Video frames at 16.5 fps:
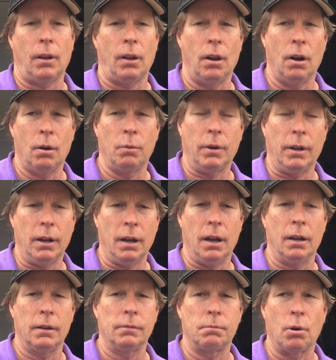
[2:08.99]
you know, we
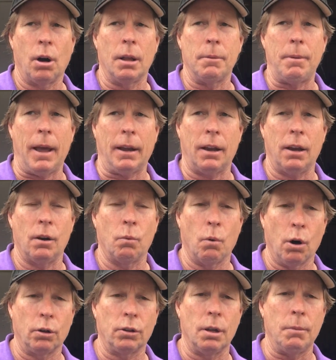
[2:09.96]
uh, brought him back here,
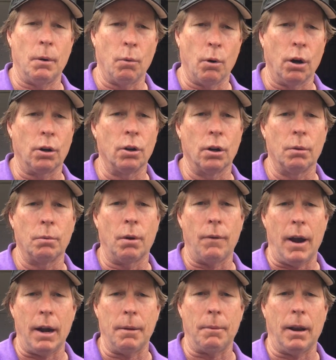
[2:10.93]
worked him. We worked good. And we
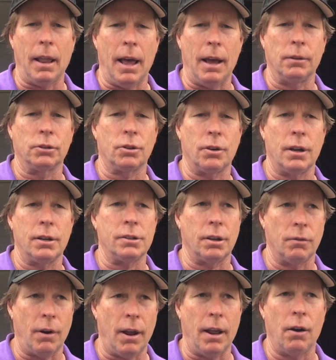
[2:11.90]
ran him an allowance race.
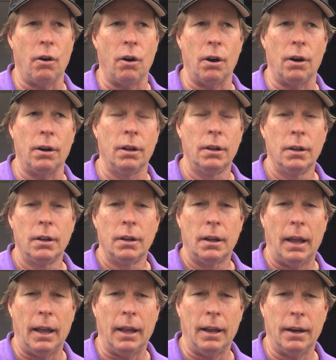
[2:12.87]
He ran hard,
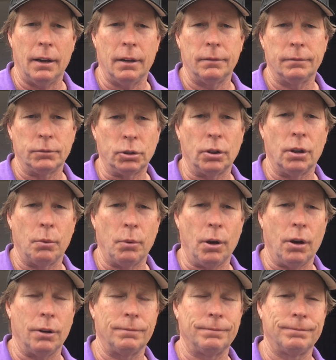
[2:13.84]
and so here
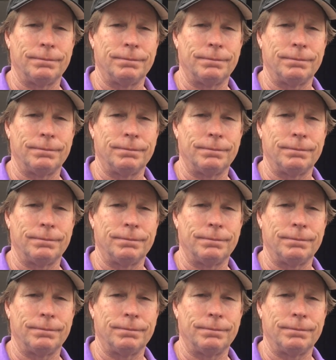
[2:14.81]
we are.